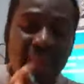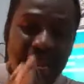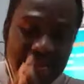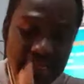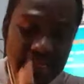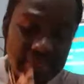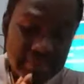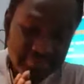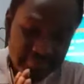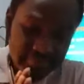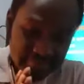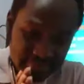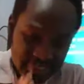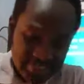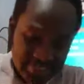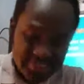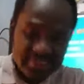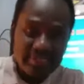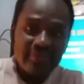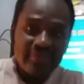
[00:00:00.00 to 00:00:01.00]

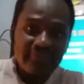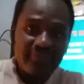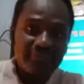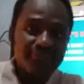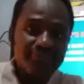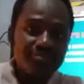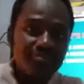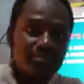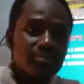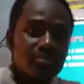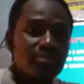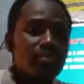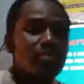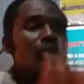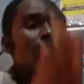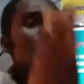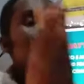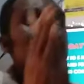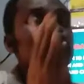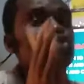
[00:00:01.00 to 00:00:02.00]
myself
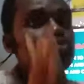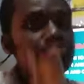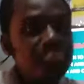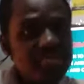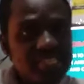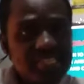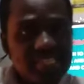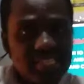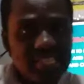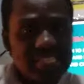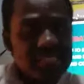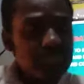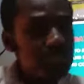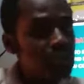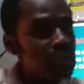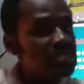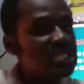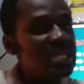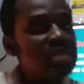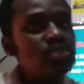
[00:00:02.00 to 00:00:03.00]
to business
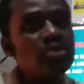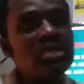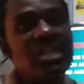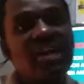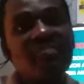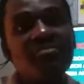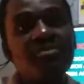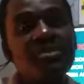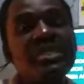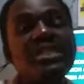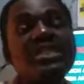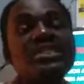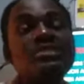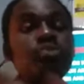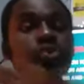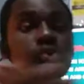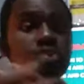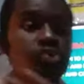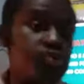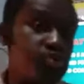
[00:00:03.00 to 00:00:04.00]
because that's what I've been
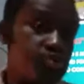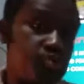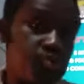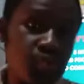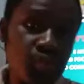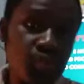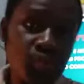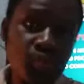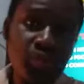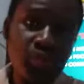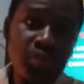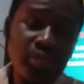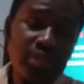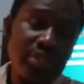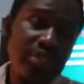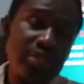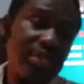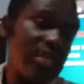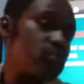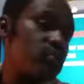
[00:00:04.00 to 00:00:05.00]
exposed to.
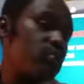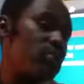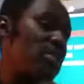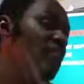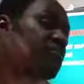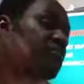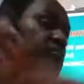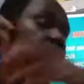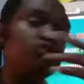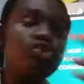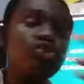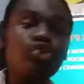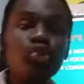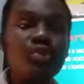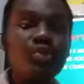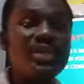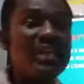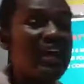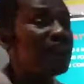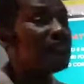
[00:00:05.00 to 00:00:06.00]
That's what I've been
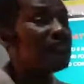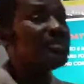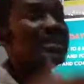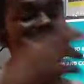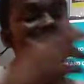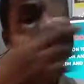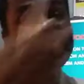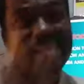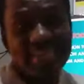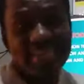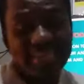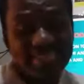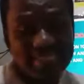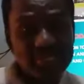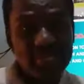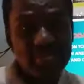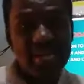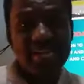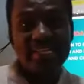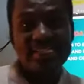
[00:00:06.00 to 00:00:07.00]
doing. I've been learning.
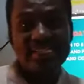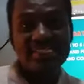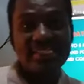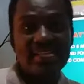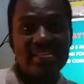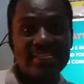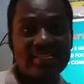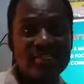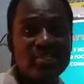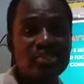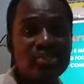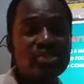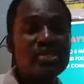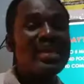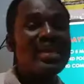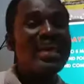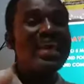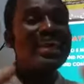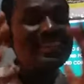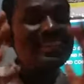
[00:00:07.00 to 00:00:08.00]
Do you understand?
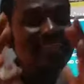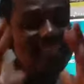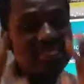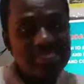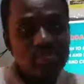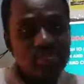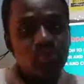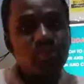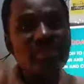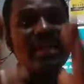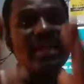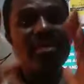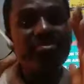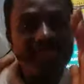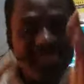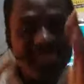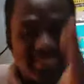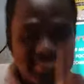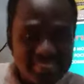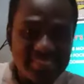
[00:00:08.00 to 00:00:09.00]
And that is what I'm
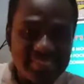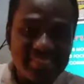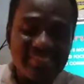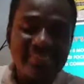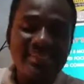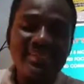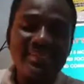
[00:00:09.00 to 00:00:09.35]
teaching.